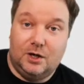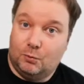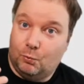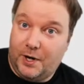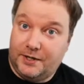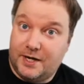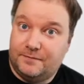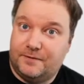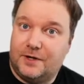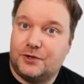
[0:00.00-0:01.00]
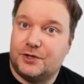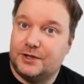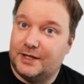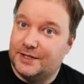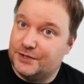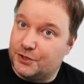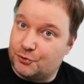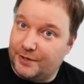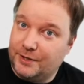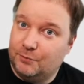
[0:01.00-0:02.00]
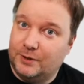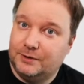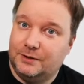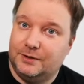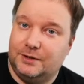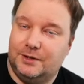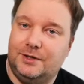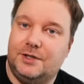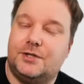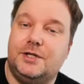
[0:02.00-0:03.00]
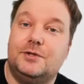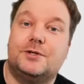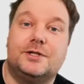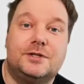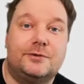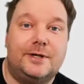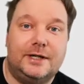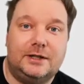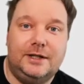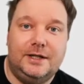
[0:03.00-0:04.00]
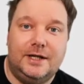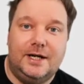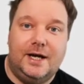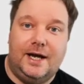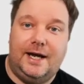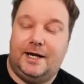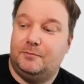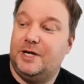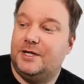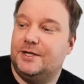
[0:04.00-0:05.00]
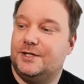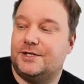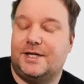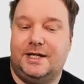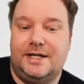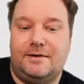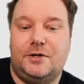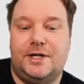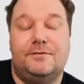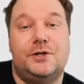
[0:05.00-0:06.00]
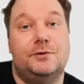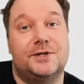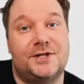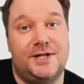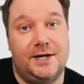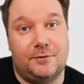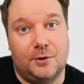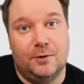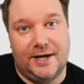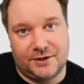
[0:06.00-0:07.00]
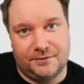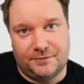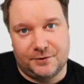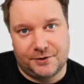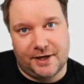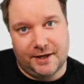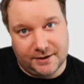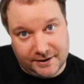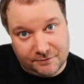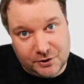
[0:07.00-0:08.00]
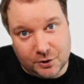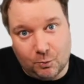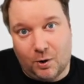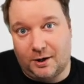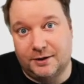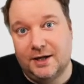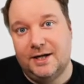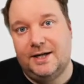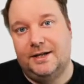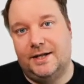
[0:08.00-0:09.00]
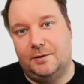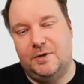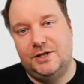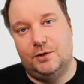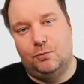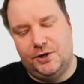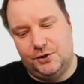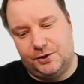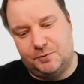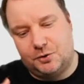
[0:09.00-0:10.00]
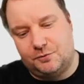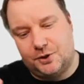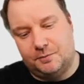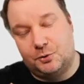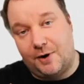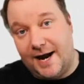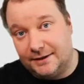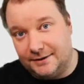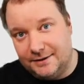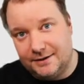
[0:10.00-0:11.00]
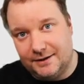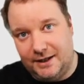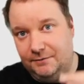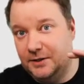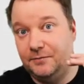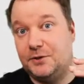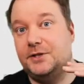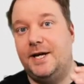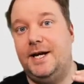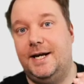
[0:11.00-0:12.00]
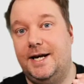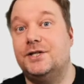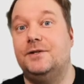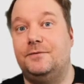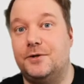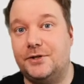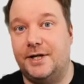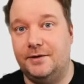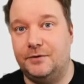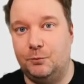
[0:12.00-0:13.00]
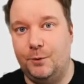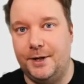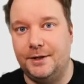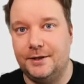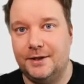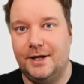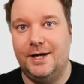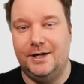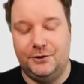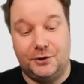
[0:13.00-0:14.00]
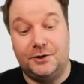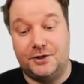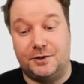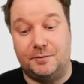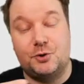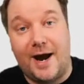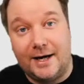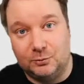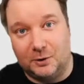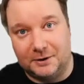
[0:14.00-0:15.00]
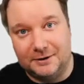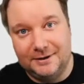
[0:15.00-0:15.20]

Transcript: Weekday function is the tricky one. You need to use it correctly and because it never gives you a zero as the first day, it gives you a one. That means that when you sub subtract it, even if today is the first day of the week, you're going to subtract one.